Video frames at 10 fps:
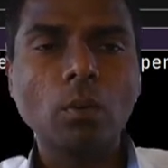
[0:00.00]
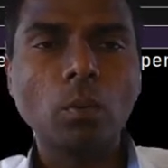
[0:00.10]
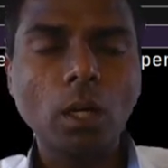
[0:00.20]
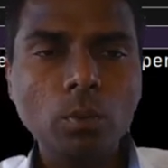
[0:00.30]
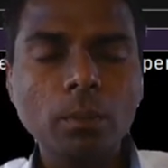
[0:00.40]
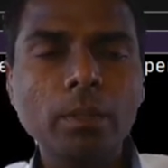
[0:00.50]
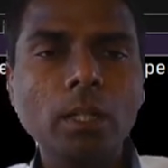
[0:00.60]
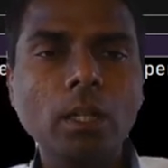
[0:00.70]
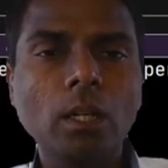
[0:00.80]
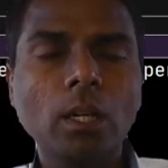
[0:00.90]

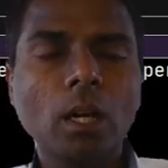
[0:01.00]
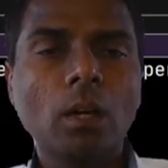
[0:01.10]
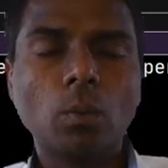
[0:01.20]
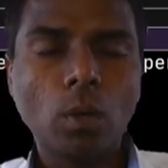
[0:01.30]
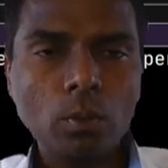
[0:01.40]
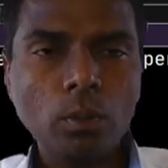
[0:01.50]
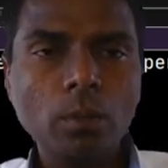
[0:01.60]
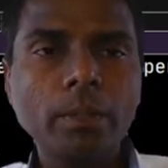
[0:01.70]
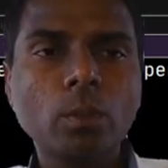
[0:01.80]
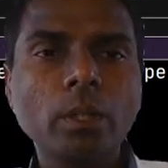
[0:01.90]
what
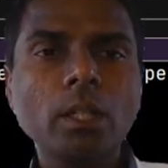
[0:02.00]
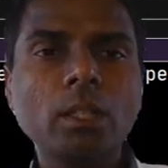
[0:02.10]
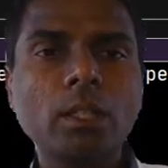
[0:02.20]
we'll be doing in